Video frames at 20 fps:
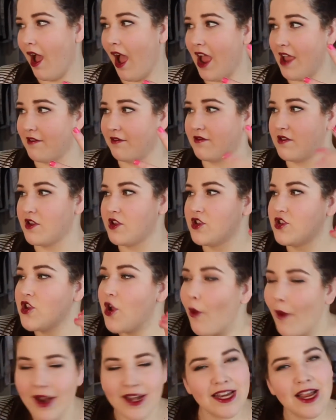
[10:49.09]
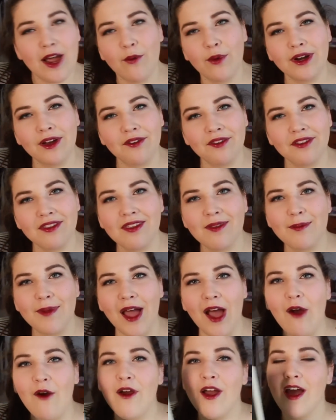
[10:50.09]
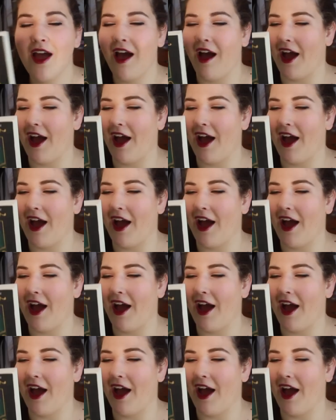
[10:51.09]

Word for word: I've no idea what else it's about.